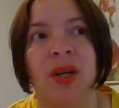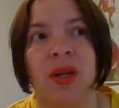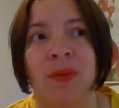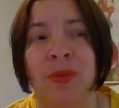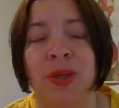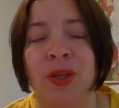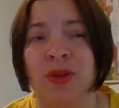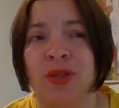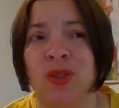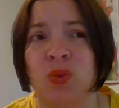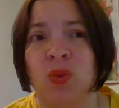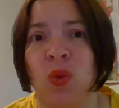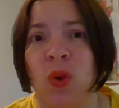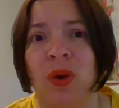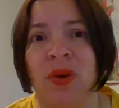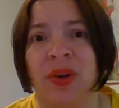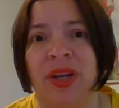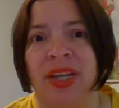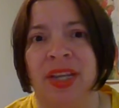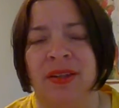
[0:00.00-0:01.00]
Because
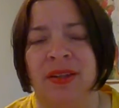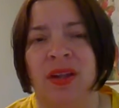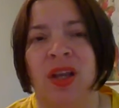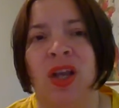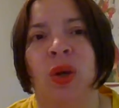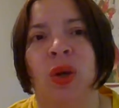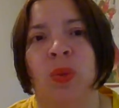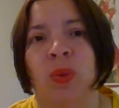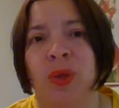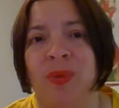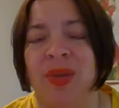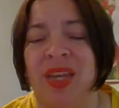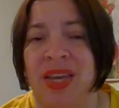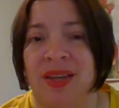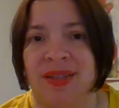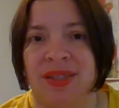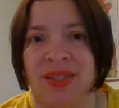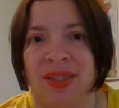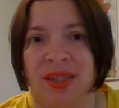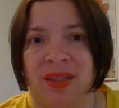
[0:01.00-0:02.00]
worrying would be
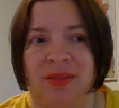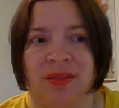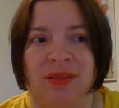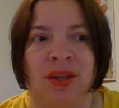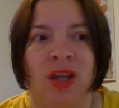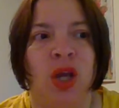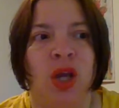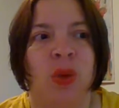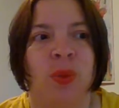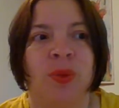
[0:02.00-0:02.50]
a sin,